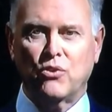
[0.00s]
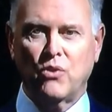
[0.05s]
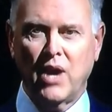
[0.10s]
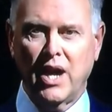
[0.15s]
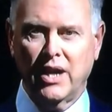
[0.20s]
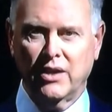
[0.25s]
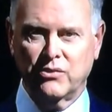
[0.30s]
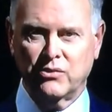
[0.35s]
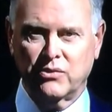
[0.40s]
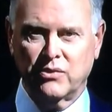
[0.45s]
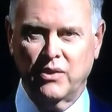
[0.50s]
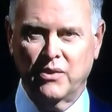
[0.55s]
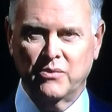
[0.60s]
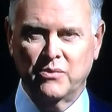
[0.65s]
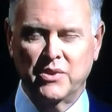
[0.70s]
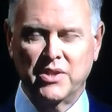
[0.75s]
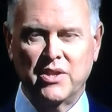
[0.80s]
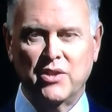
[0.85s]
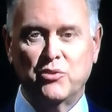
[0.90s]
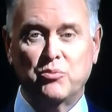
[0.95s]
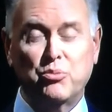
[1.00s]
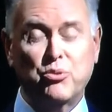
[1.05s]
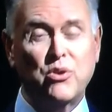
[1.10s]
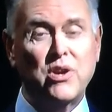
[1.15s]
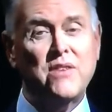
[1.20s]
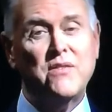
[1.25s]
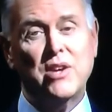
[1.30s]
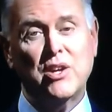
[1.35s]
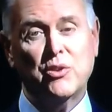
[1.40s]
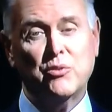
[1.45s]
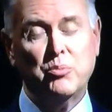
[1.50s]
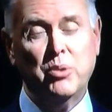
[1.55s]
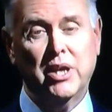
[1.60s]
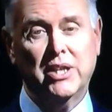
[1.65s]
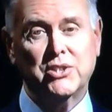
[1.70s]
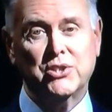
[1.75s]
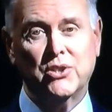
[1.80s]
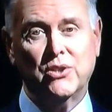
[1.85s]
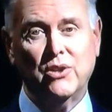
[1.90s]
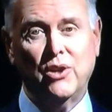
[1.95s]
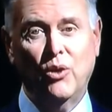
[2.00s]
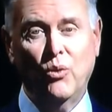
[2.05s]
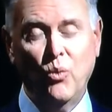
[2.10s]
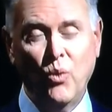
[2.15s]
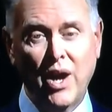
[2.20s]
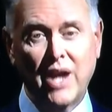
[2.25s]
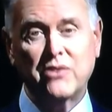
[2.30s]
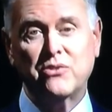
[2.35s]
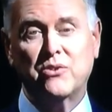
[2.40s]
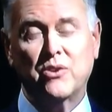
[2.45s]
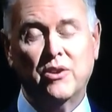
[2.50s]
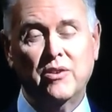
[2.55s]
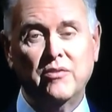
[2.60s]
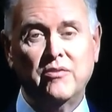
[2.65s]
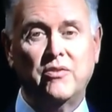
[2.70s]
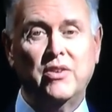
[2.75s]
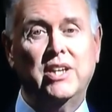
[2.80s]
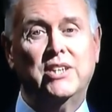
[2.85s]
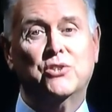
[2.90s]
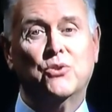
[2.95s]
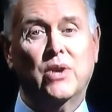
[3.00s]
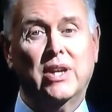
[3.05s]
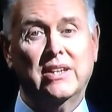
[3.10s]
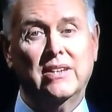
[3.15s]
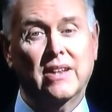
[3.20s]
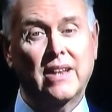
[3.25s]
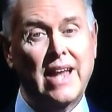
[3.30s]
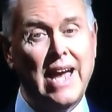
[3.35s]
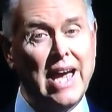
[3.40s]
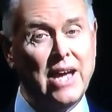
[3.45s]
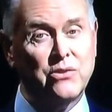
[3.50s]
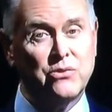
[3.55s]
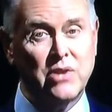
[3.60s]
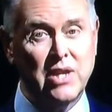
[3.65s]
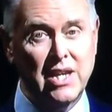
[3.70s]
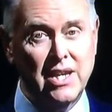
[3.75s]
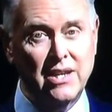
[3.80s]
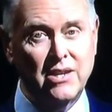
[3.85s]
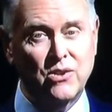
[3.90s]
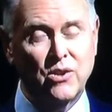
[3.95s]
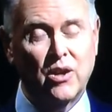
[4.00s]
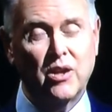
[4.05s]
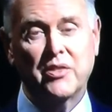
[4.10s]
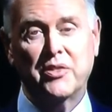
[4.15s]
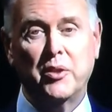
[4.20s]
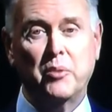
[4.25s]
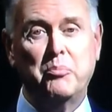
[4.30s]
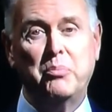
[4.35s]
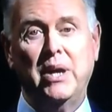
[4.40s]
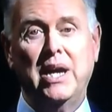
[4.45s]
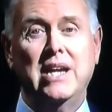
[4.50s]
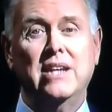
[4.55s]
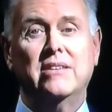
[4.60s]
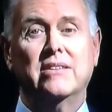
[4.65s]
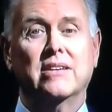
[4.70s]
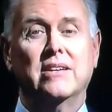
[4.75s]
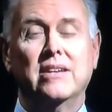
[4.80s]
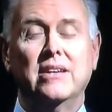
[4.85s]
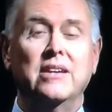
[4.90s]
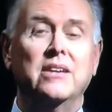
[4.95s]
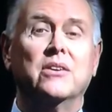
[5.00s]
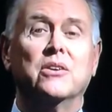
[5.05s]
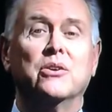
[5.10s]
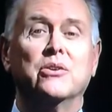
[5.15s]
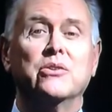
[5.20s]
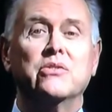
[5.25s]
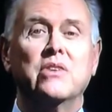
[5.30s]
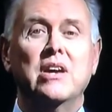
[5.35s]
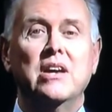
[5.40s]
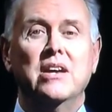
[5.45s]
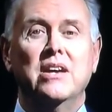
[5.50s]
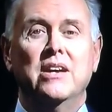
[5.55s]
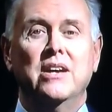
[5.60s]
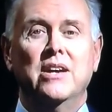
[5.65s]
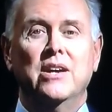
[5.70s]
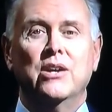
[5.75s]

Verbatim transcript: Kress, with his previous picture, a Western featuring Lassie called The Painted Hills.